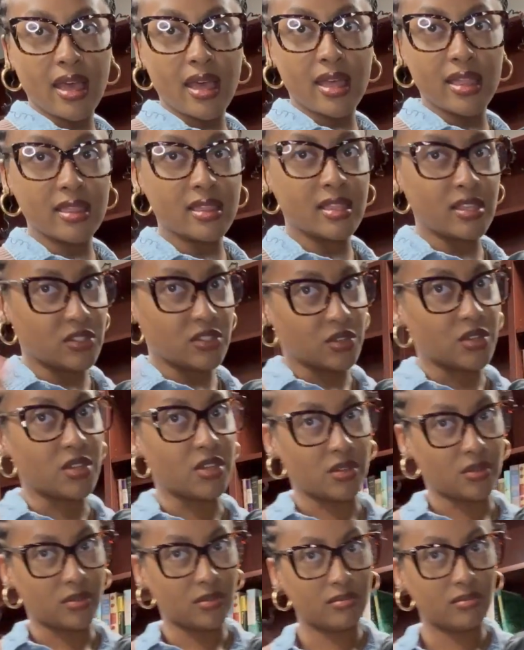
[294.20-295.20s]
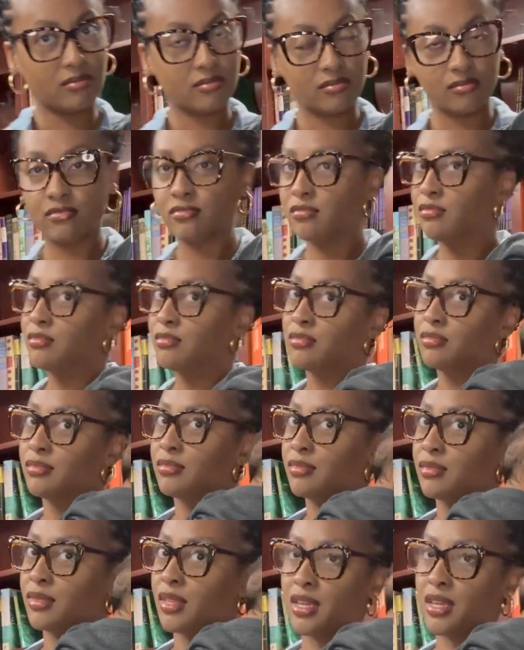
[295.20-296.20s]
These are cute.
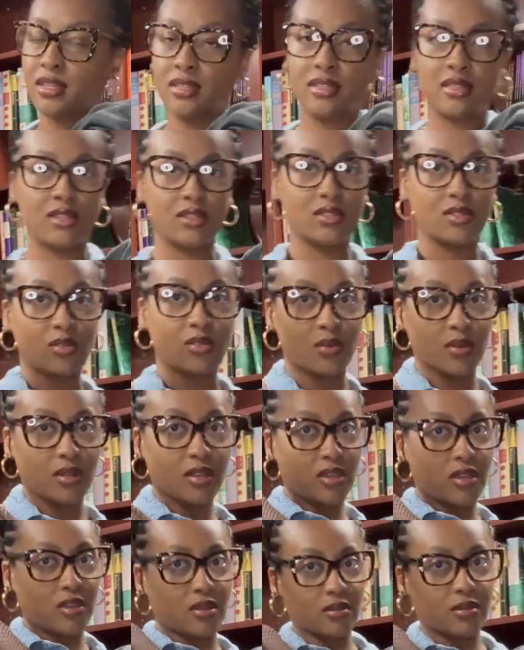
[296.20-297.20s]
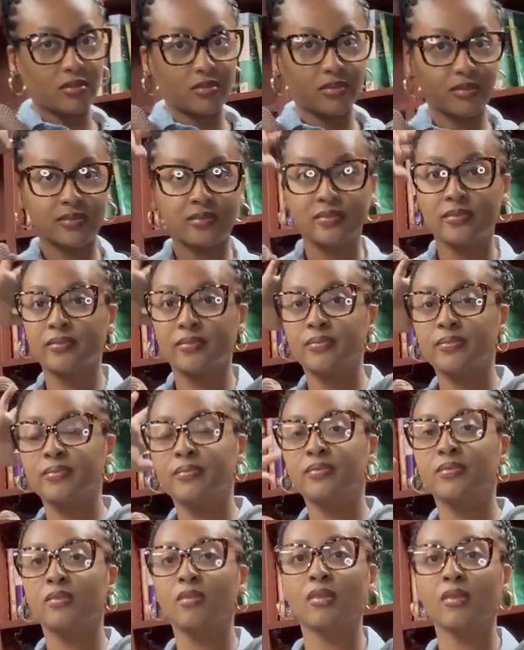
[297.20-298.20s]
These look really cute.
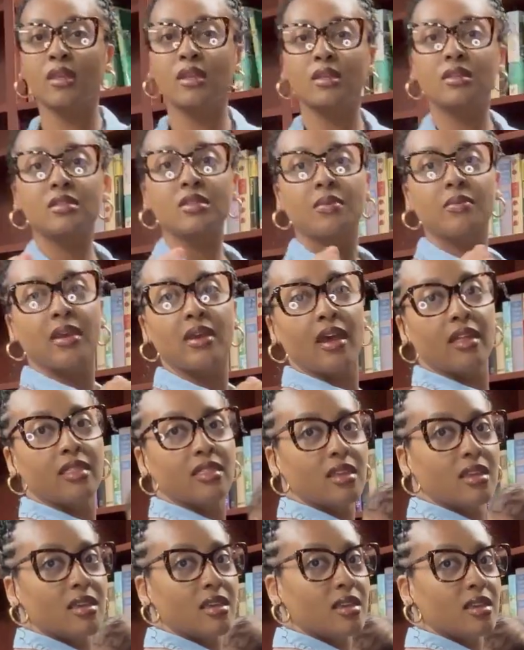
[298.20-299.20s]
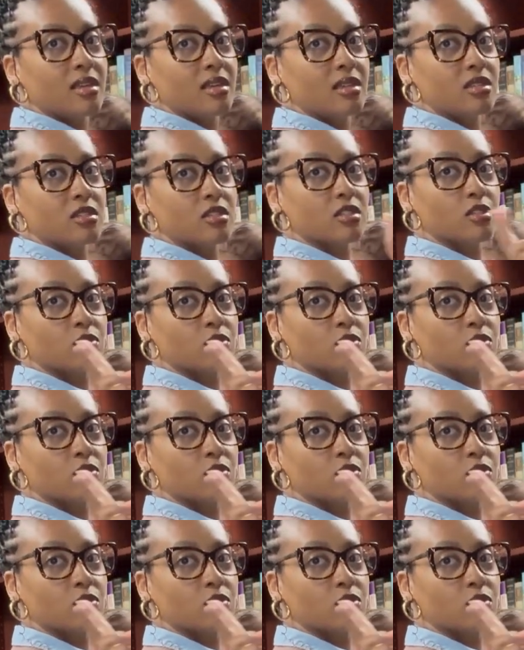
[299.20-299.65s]
So we got these.